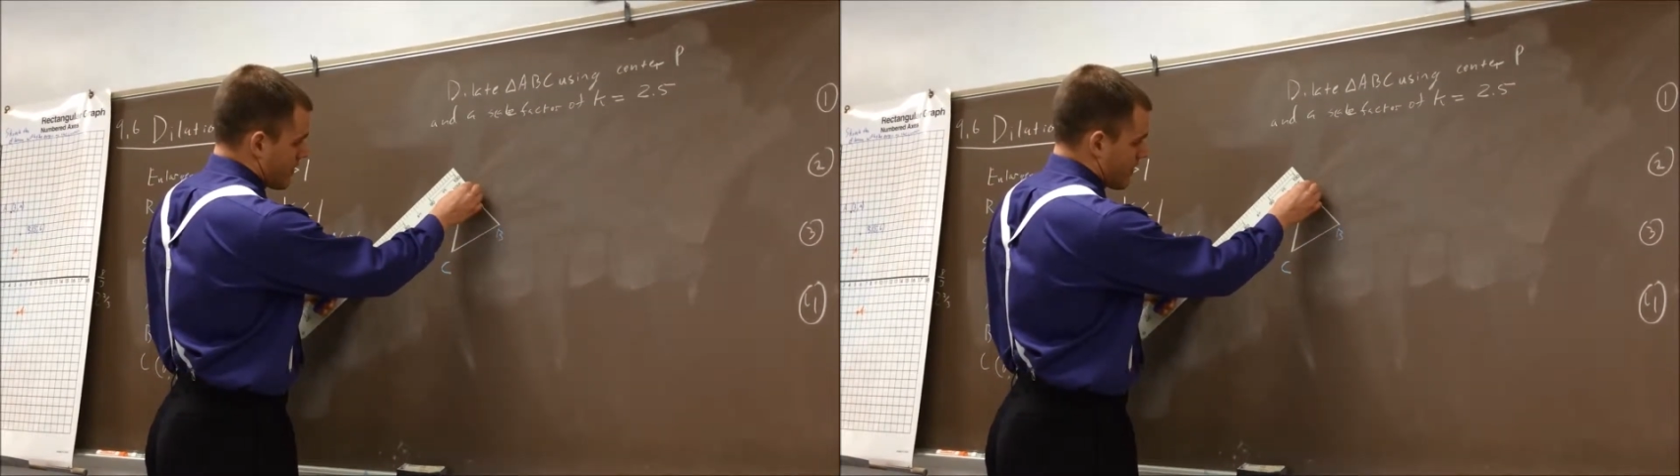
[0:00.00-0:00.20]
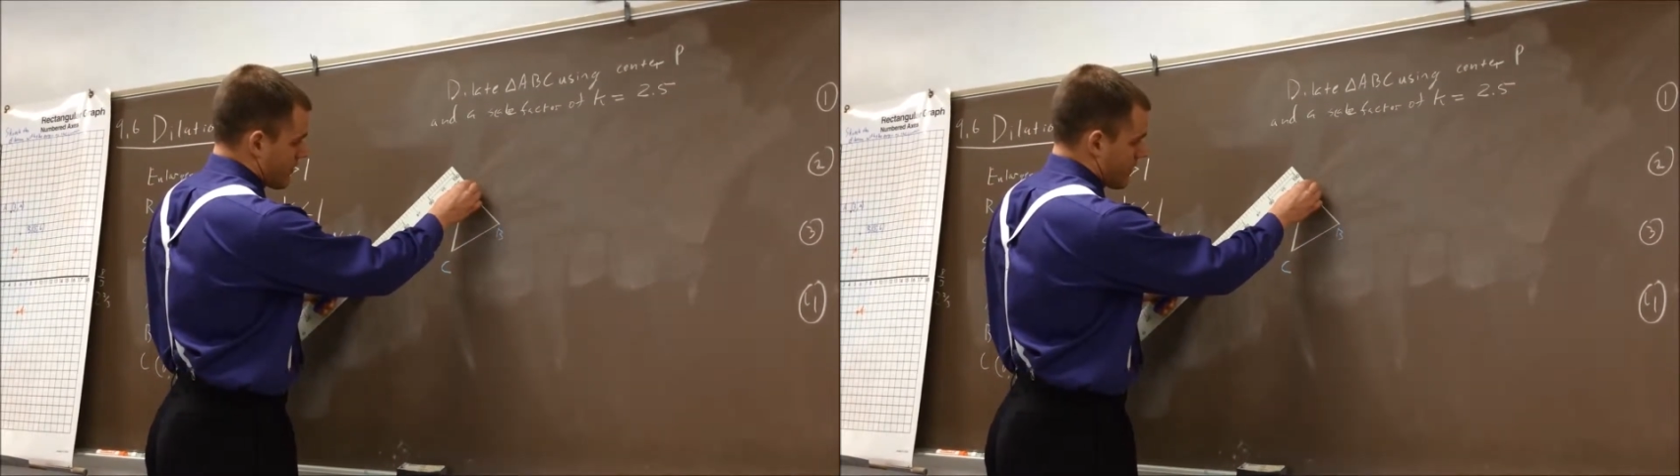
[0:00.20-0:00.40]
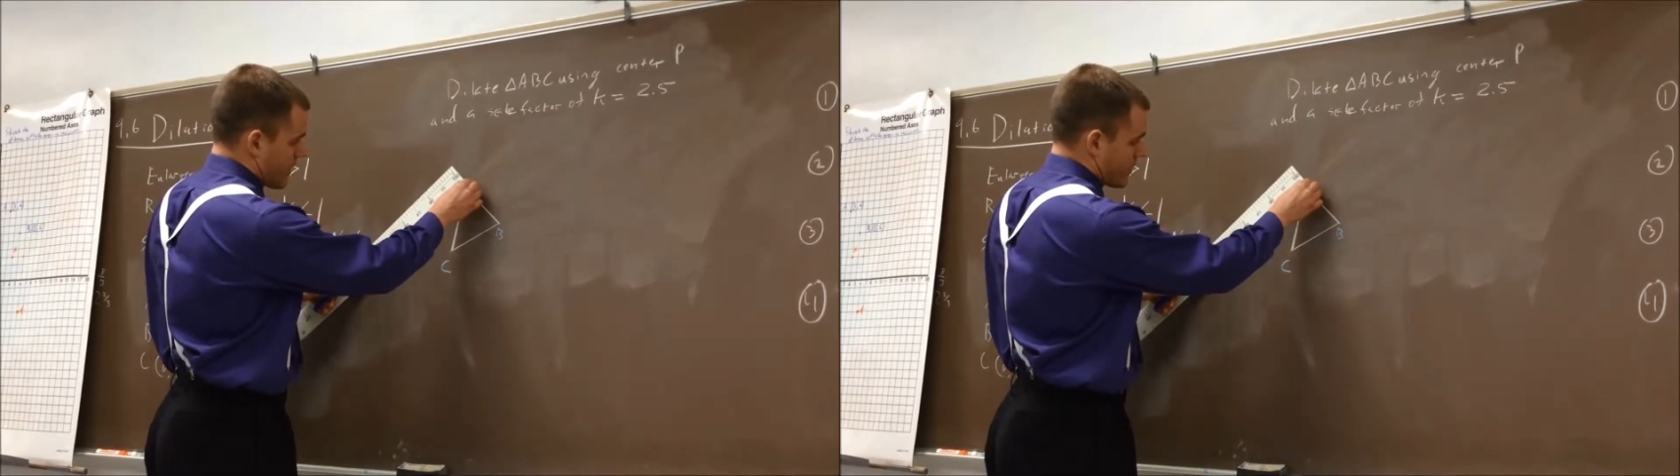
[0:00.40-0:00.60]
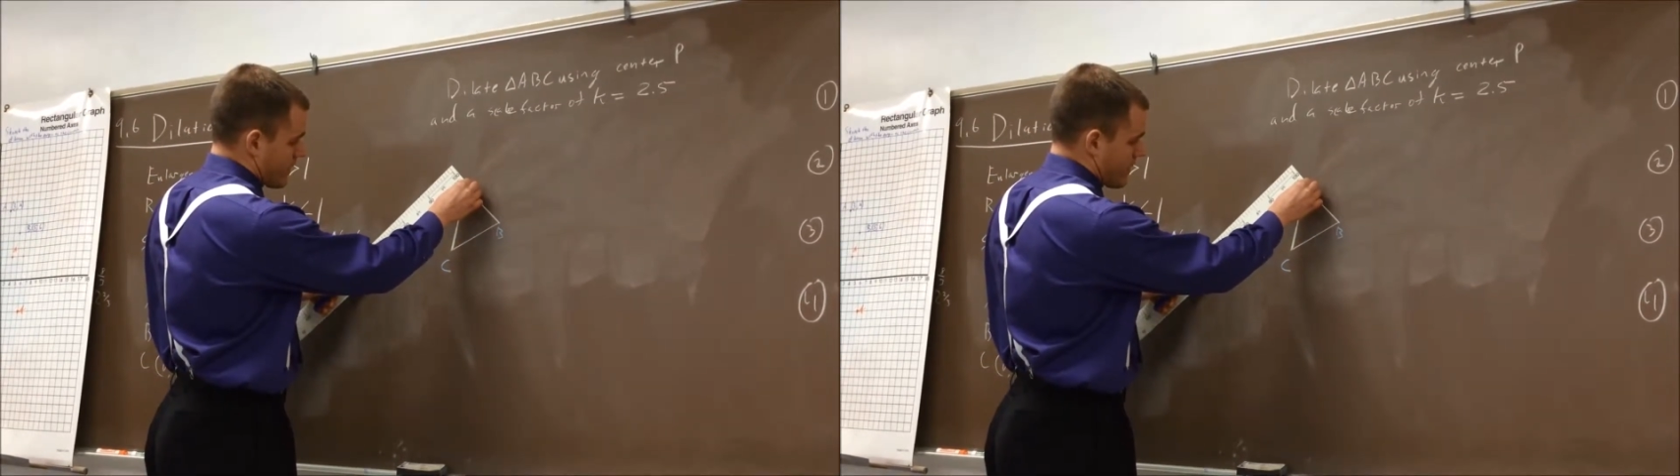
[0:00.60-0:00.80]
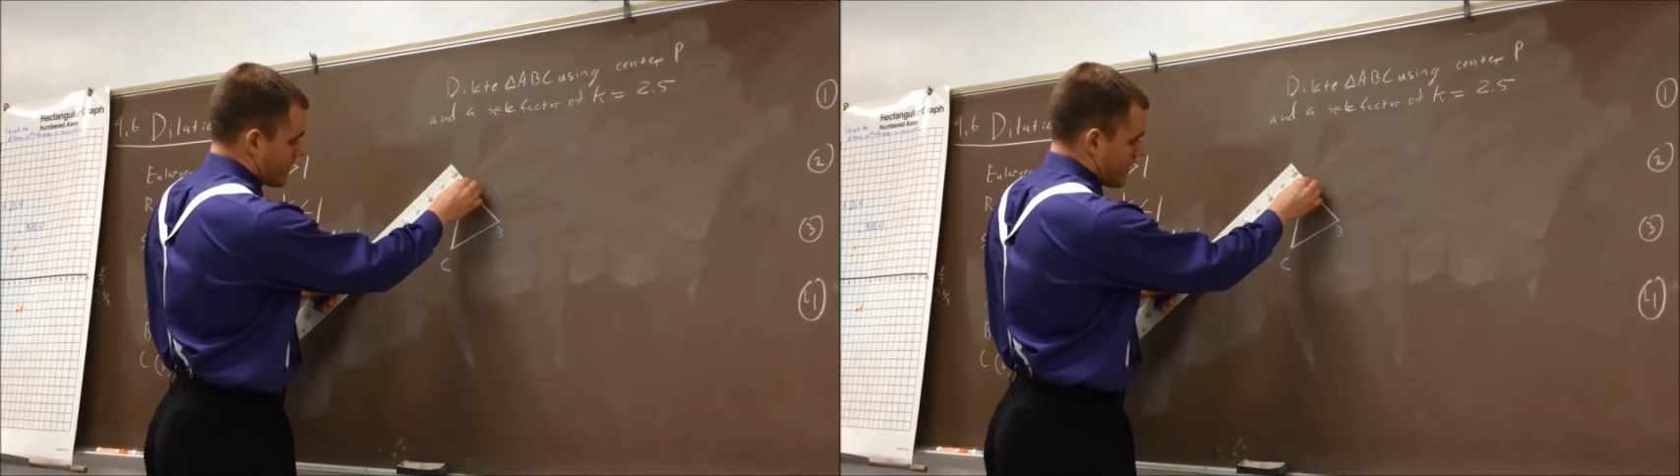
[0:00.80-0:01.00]
I'm going to measure
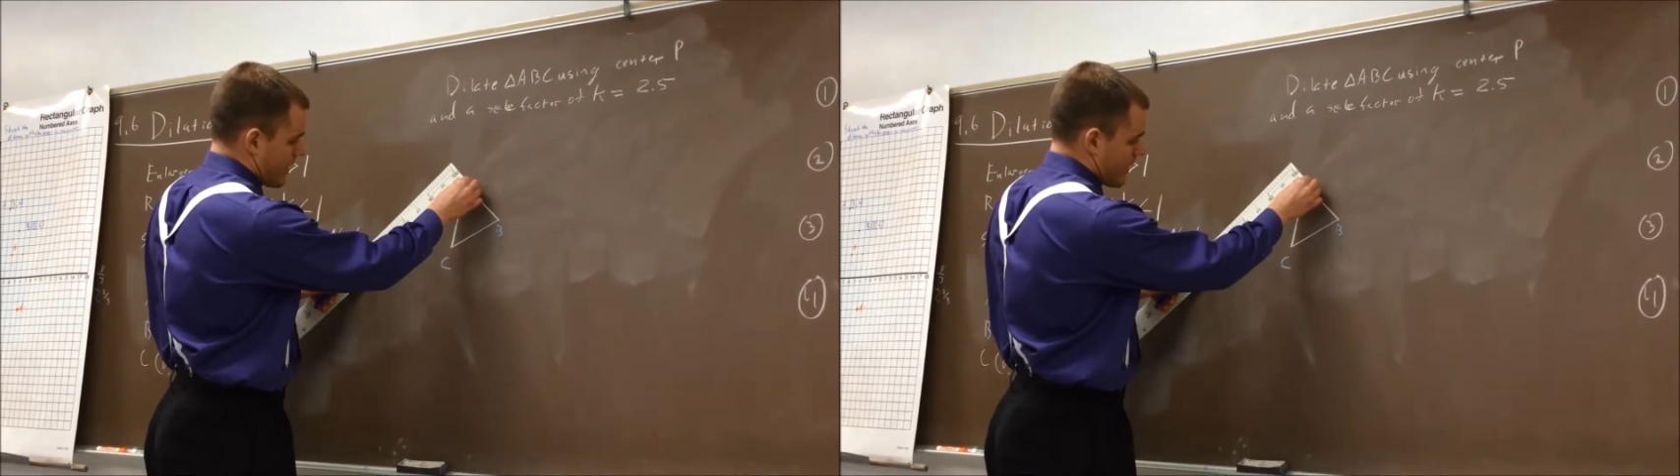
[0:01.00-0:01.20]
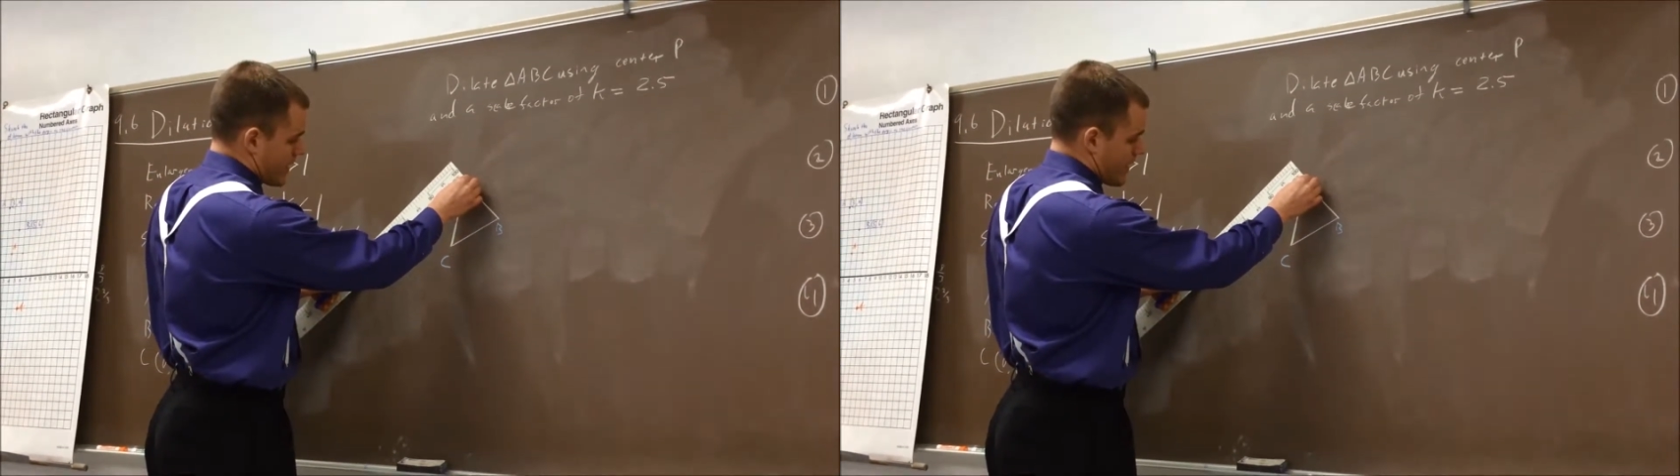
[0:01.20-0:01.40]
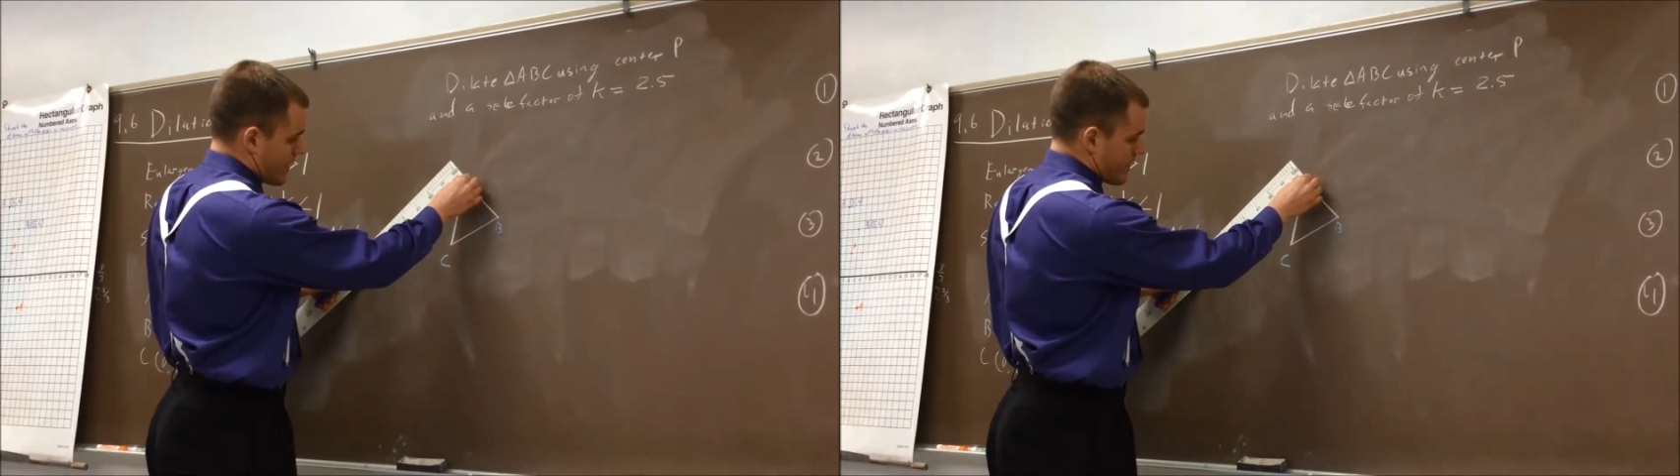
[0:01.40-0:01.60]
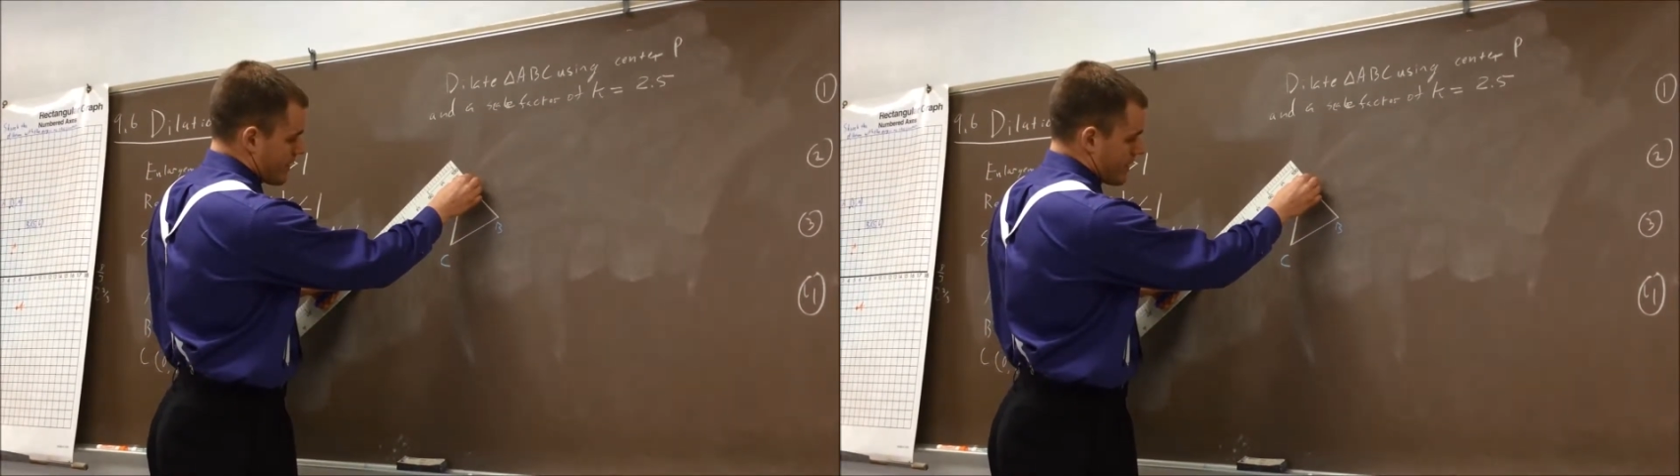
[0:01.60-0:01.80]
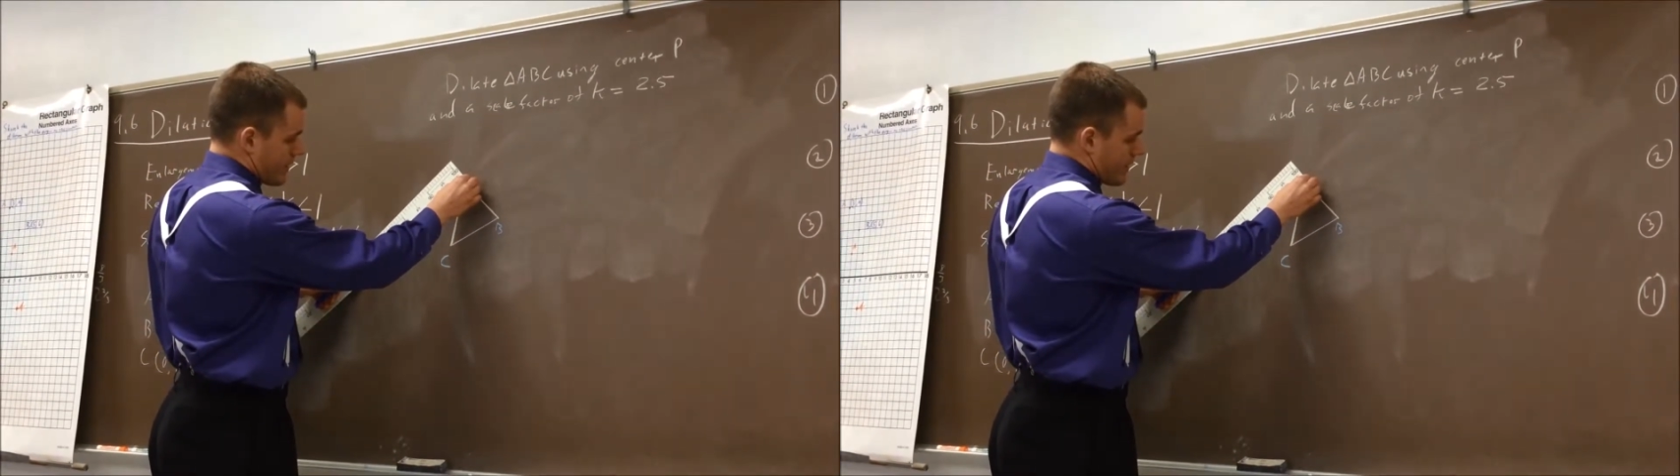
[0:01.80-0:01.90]
this, and I get